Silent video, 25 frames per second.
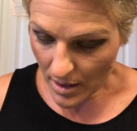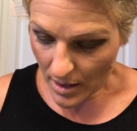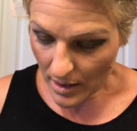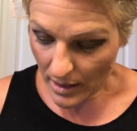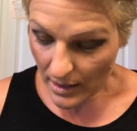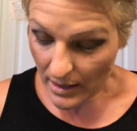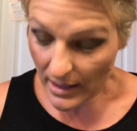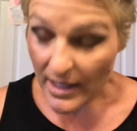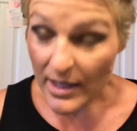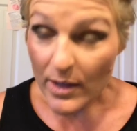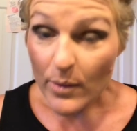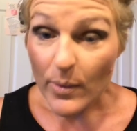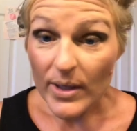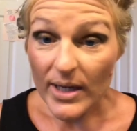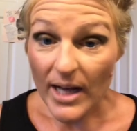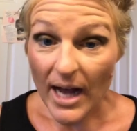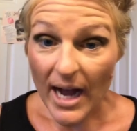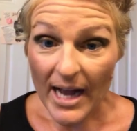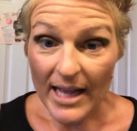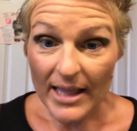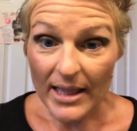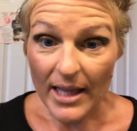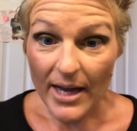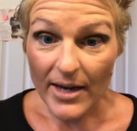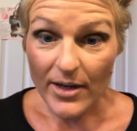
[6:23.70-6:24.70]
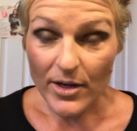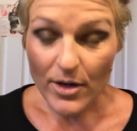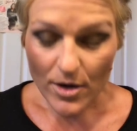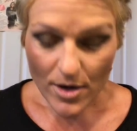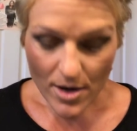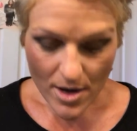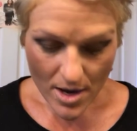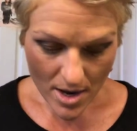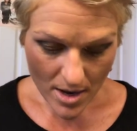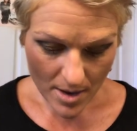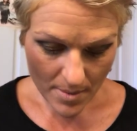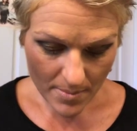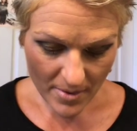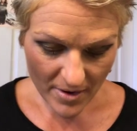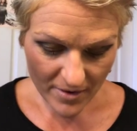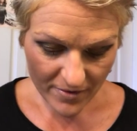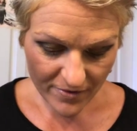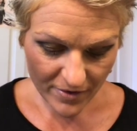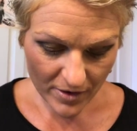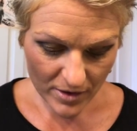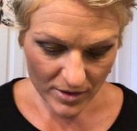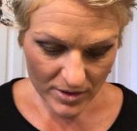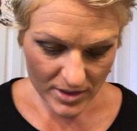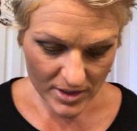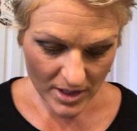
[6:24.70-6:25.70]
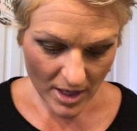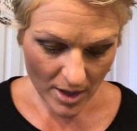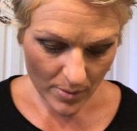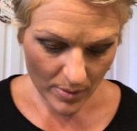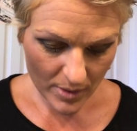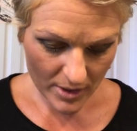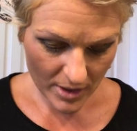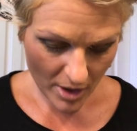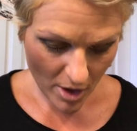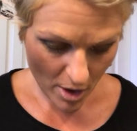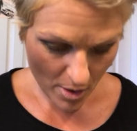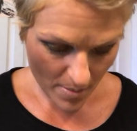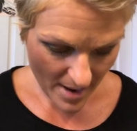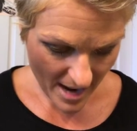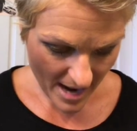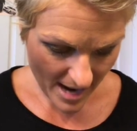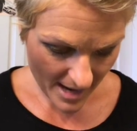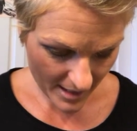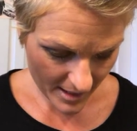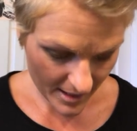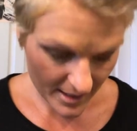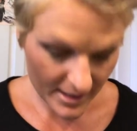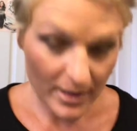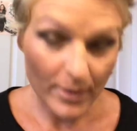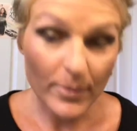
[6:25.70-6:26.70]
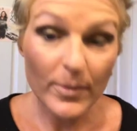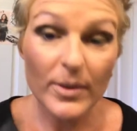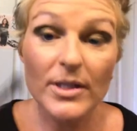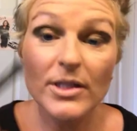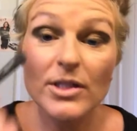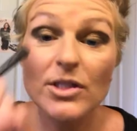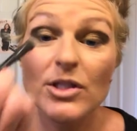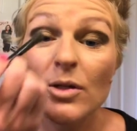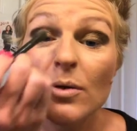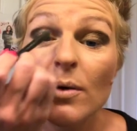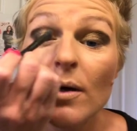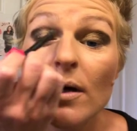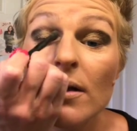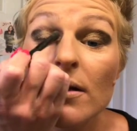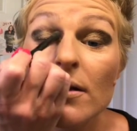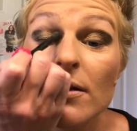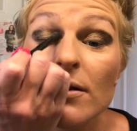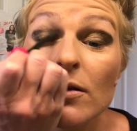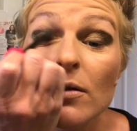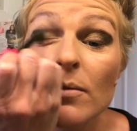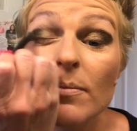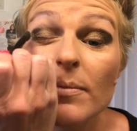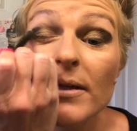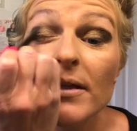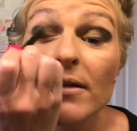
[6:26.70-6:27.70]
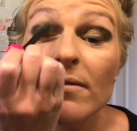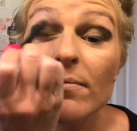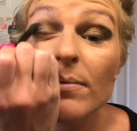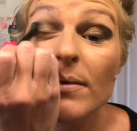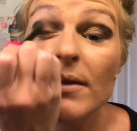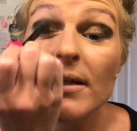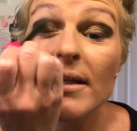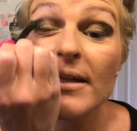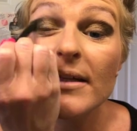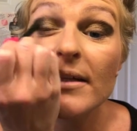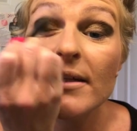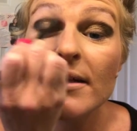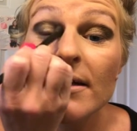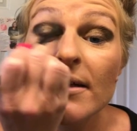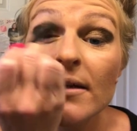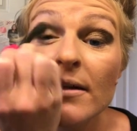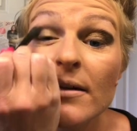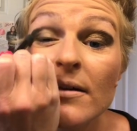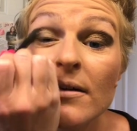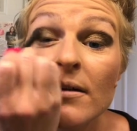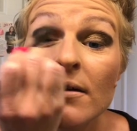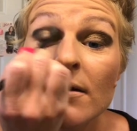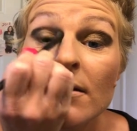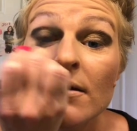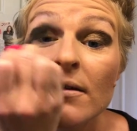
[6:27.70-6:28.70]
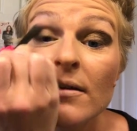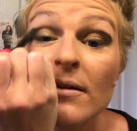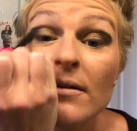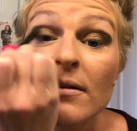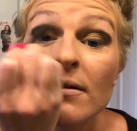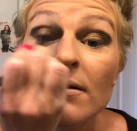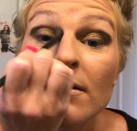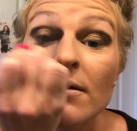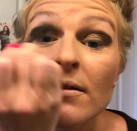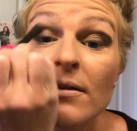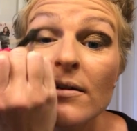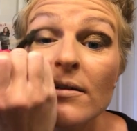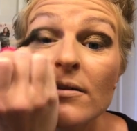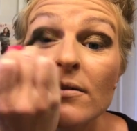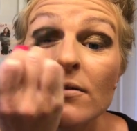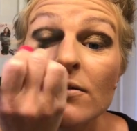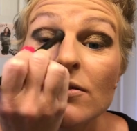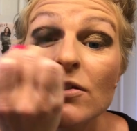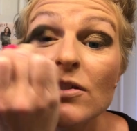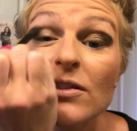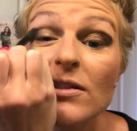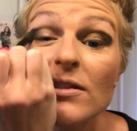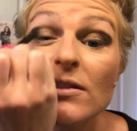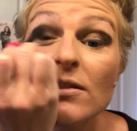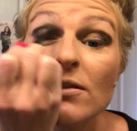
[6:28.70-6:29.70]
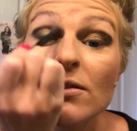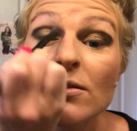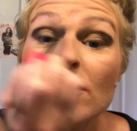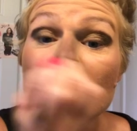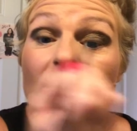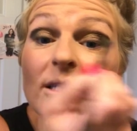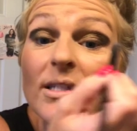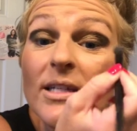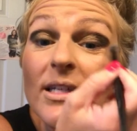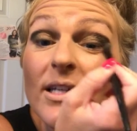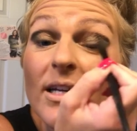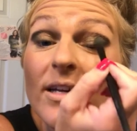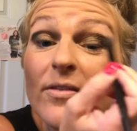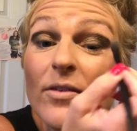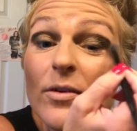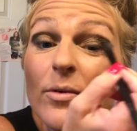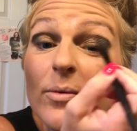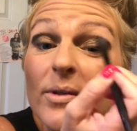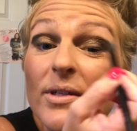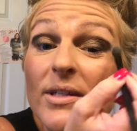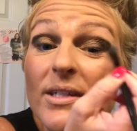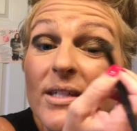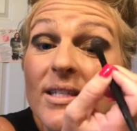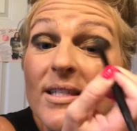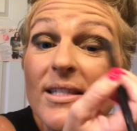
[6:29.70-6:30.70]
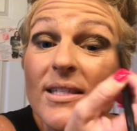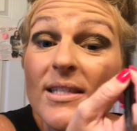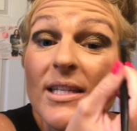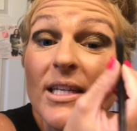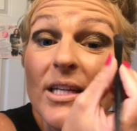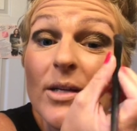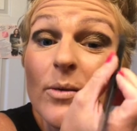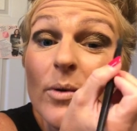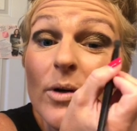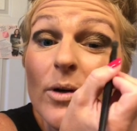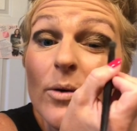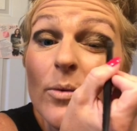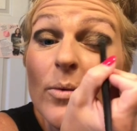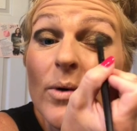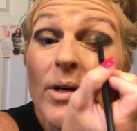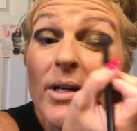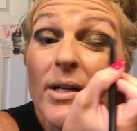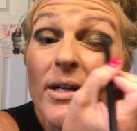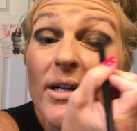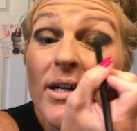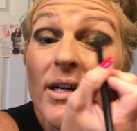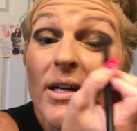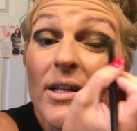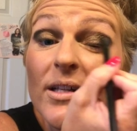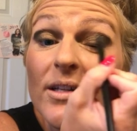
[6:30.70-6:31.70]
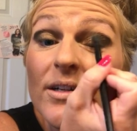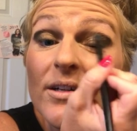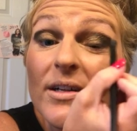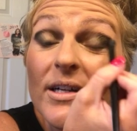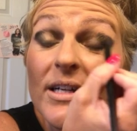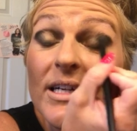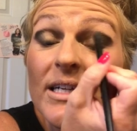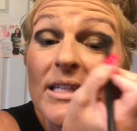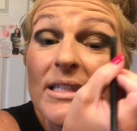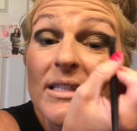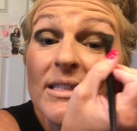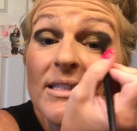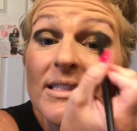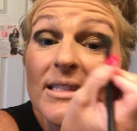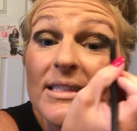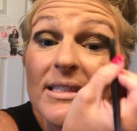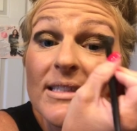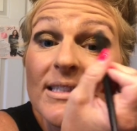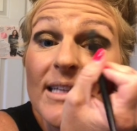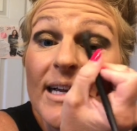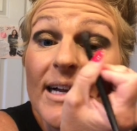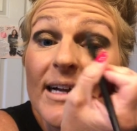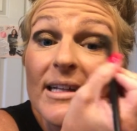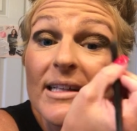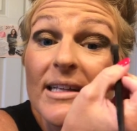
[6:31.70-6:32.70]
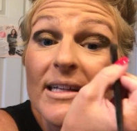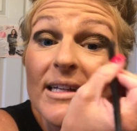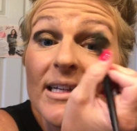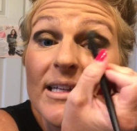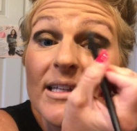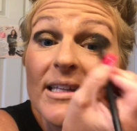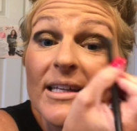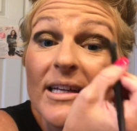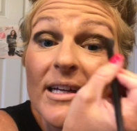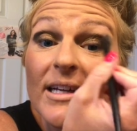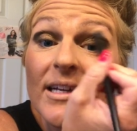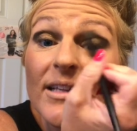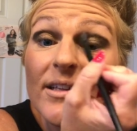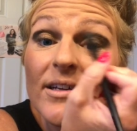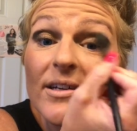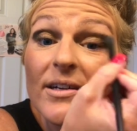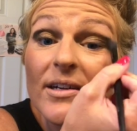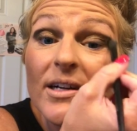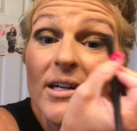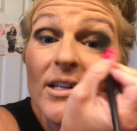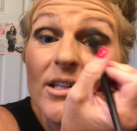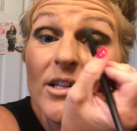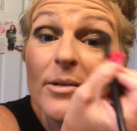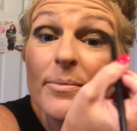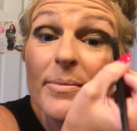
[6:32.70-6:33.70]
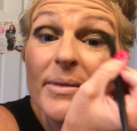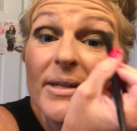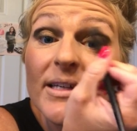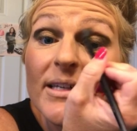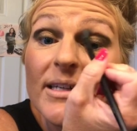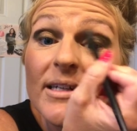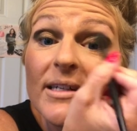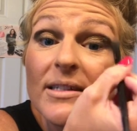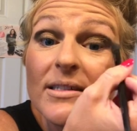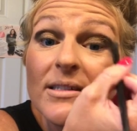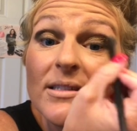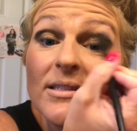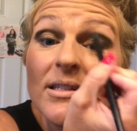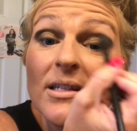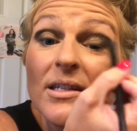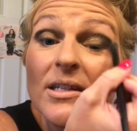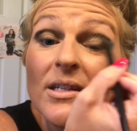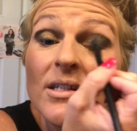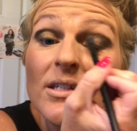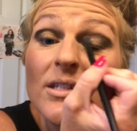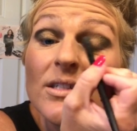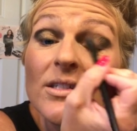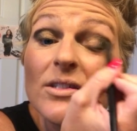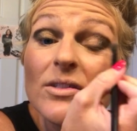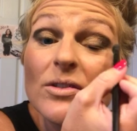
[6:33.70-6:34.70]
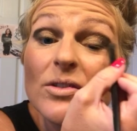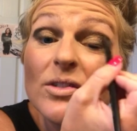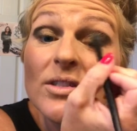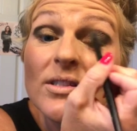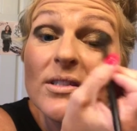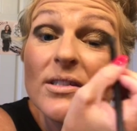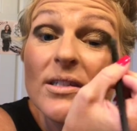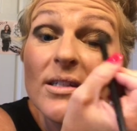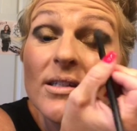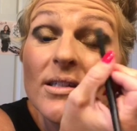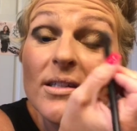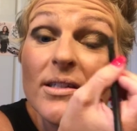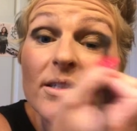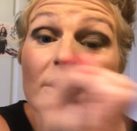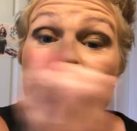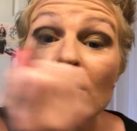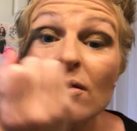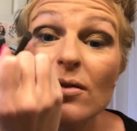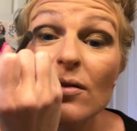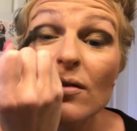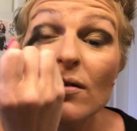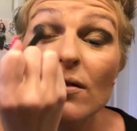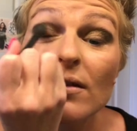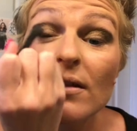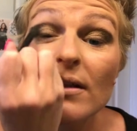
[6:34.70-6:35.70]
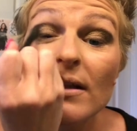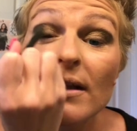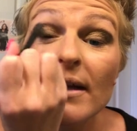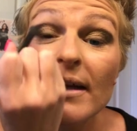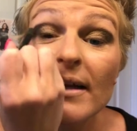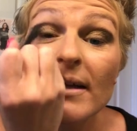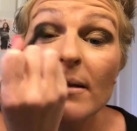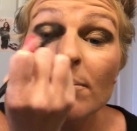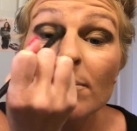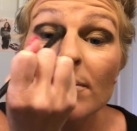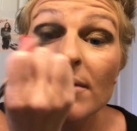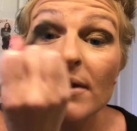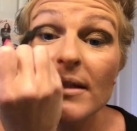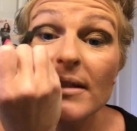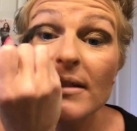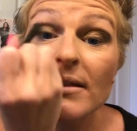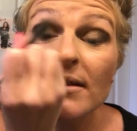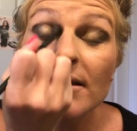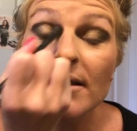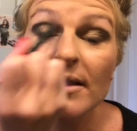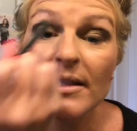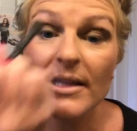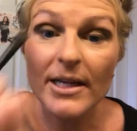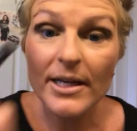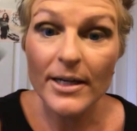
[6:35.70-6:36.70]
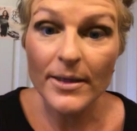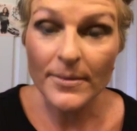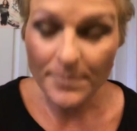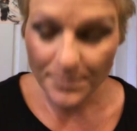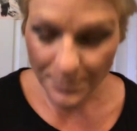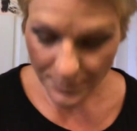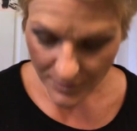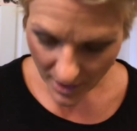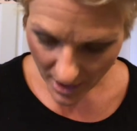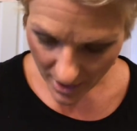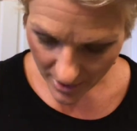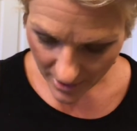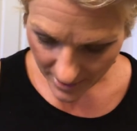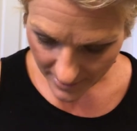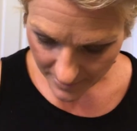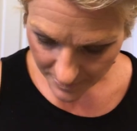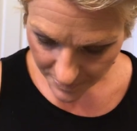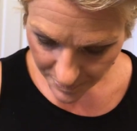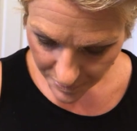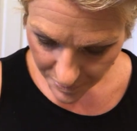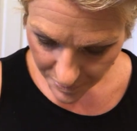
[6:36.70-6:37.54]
liquid eyeliner, but first I wanna go back and I wanna do a little bit of blending, just so you can never really see where one color ends exactly and the other color begins. So just a little light blending there. All right,